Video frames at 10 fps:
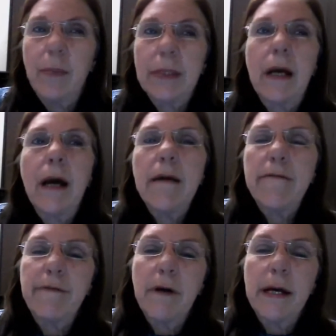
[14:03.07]
but I
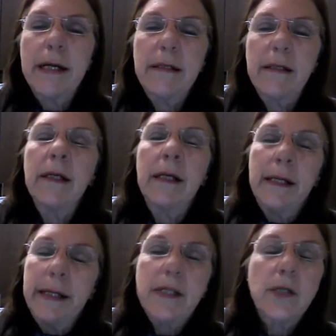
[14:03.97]
find
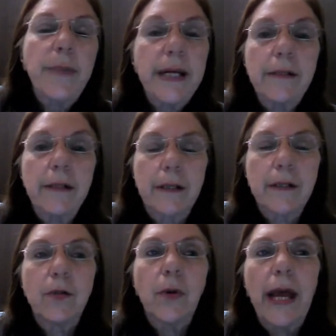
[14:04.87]
it's better
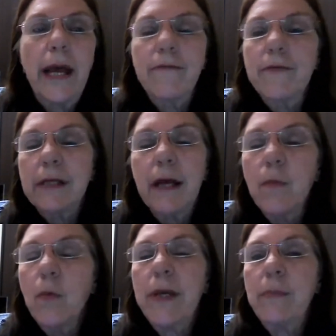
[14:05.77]
to have
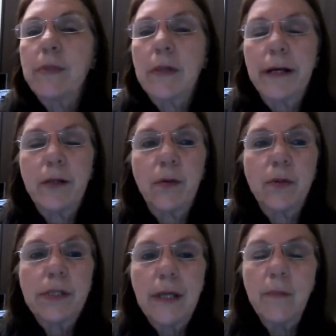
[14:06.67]
some website or
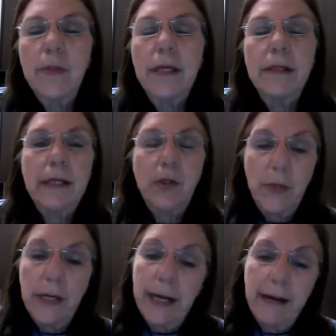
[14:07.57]
something that you
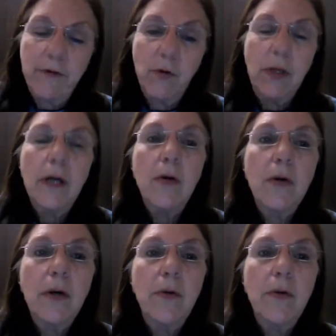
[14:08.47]
can have your logo,